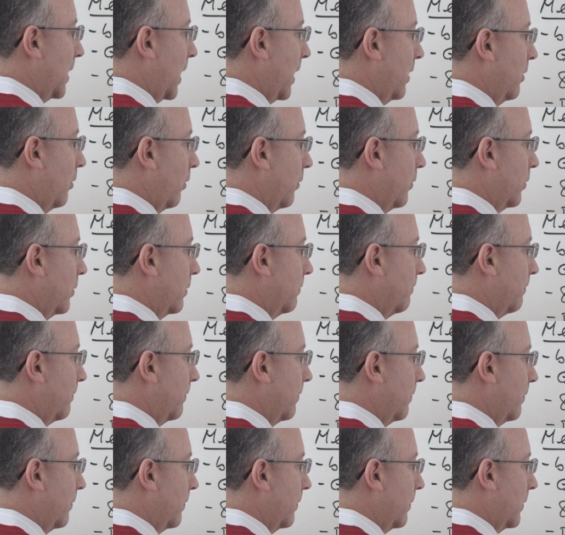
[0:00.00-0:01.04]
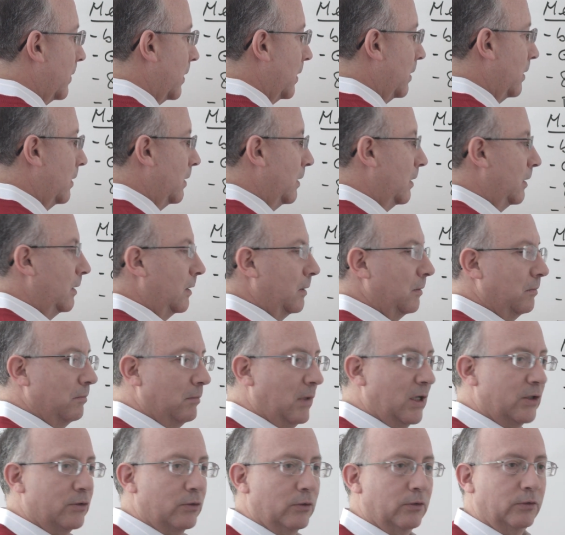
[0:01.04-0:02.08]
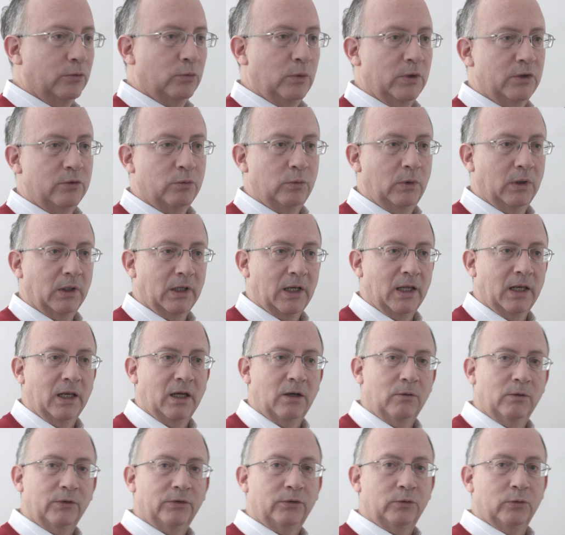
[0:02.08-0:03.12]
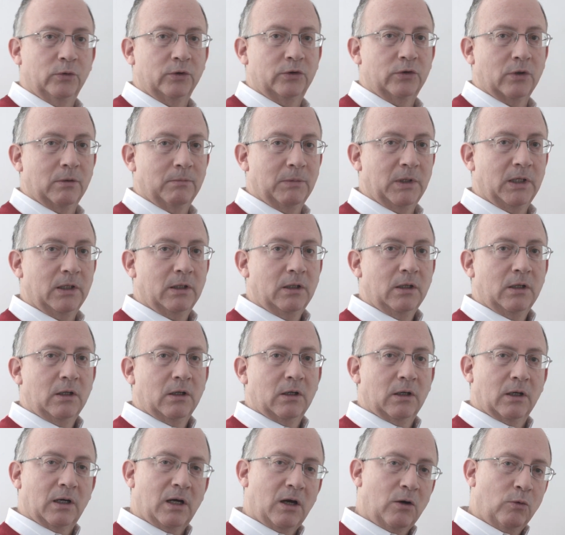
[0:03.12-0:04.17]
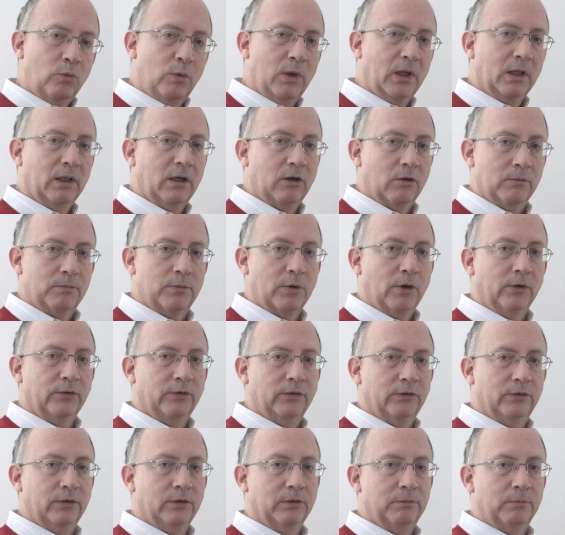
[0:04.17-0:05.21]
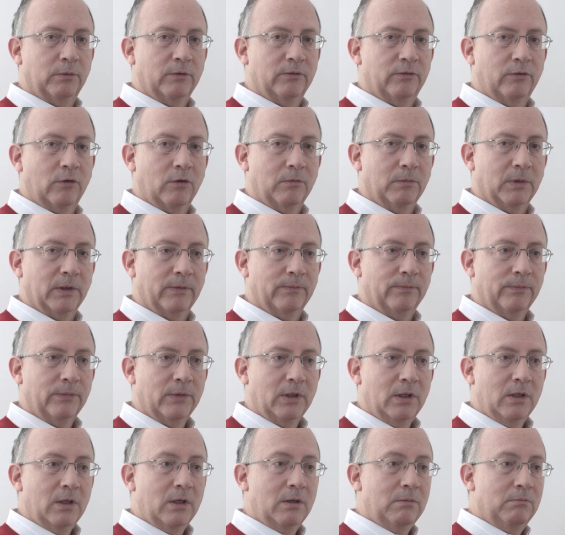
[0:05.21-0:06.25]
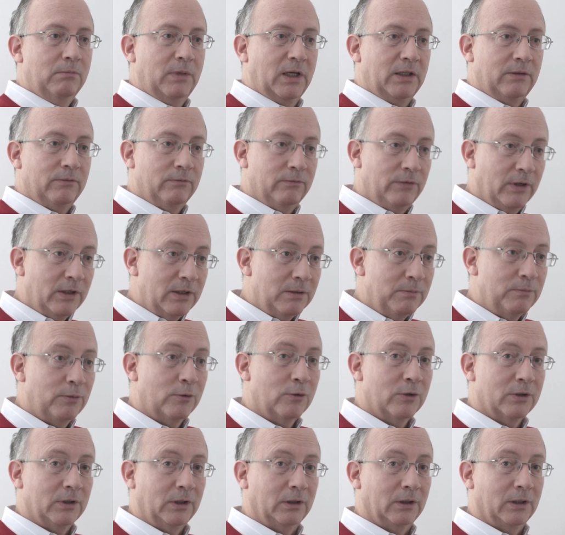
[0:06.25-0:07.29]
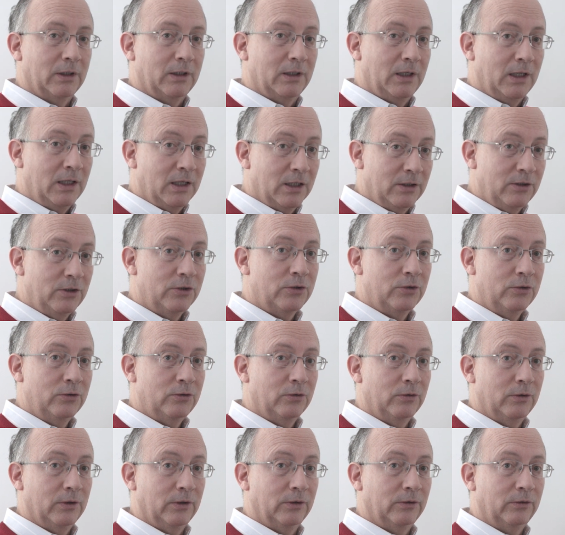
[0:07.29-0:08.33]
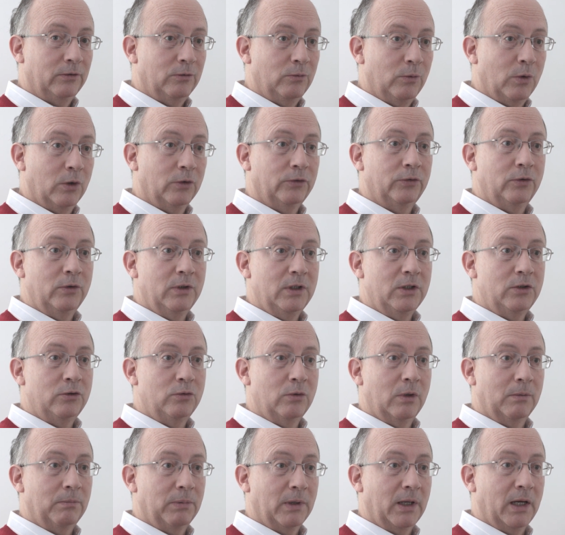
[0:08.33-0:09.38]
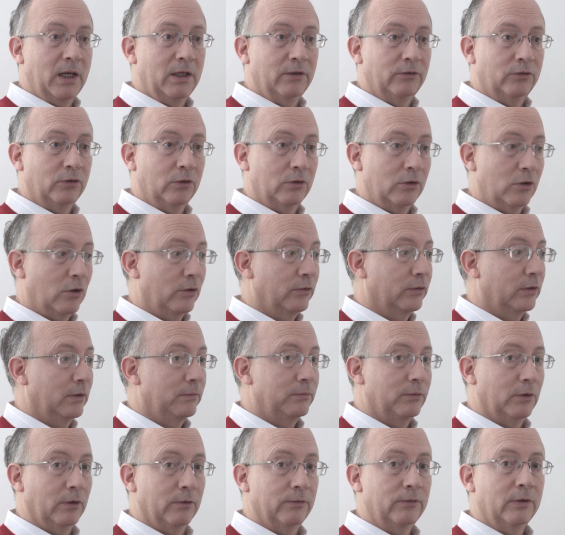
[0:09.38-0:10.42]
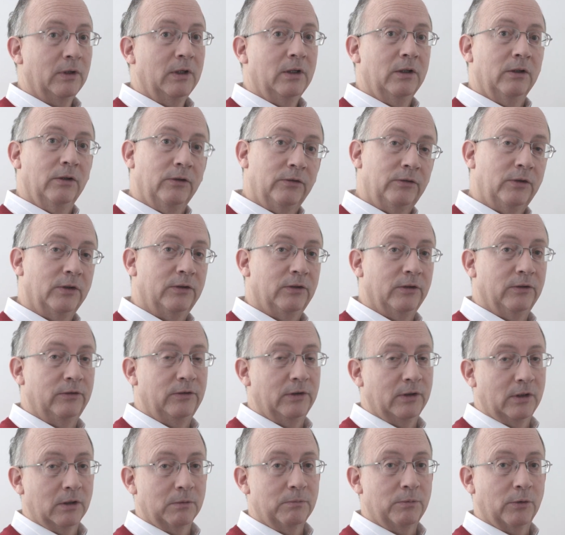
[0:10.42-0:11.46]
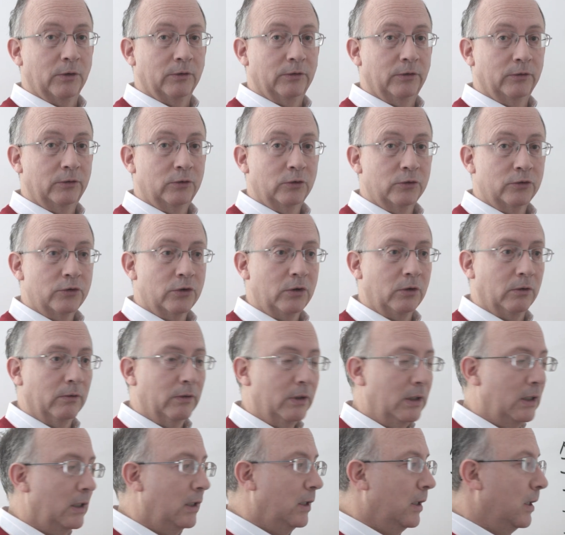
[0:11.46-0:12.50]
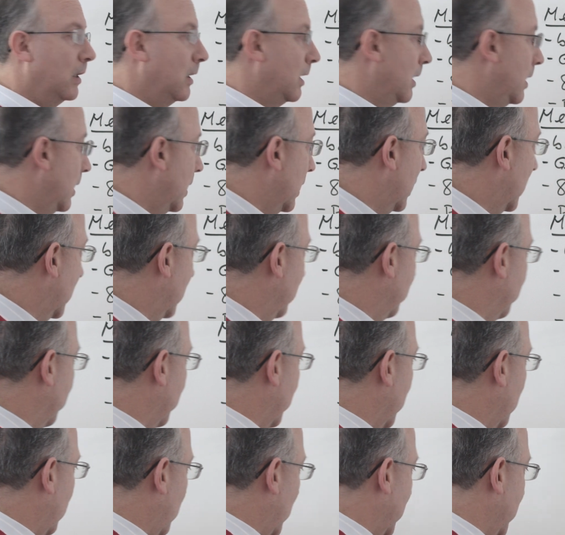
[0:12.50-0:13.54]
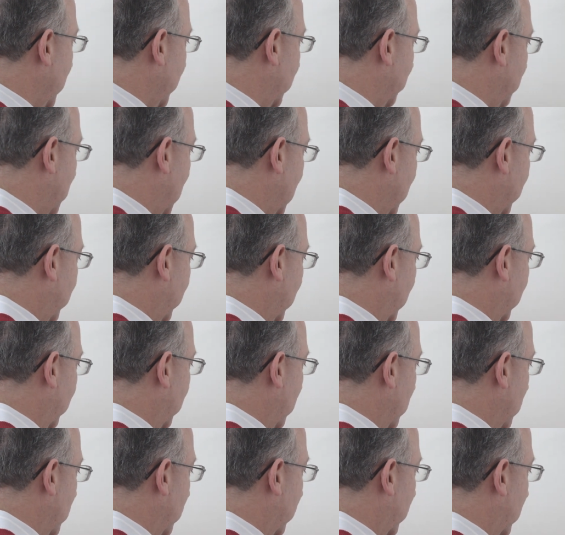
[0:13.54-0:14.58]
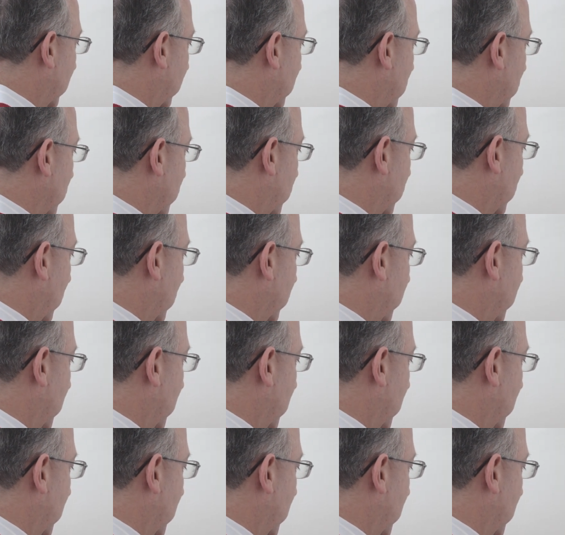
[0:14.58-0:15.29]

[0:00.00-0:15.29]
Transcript: and other measures which will allow us to determine how well our process is performing. But very importantly, in addition to this, we also need to apply some concepts of statistical process control. And what this means is the use of control